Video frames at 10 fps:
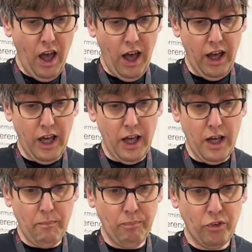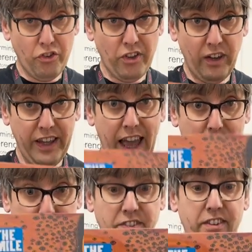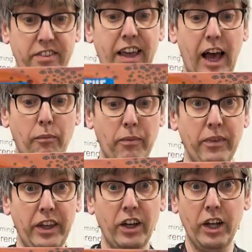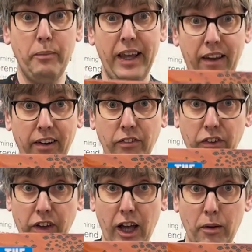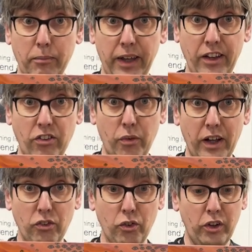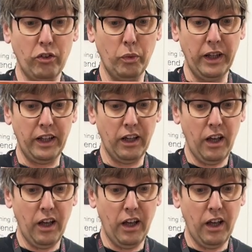So yeah, this is the album that you're going to be hearing if you come into our store this week.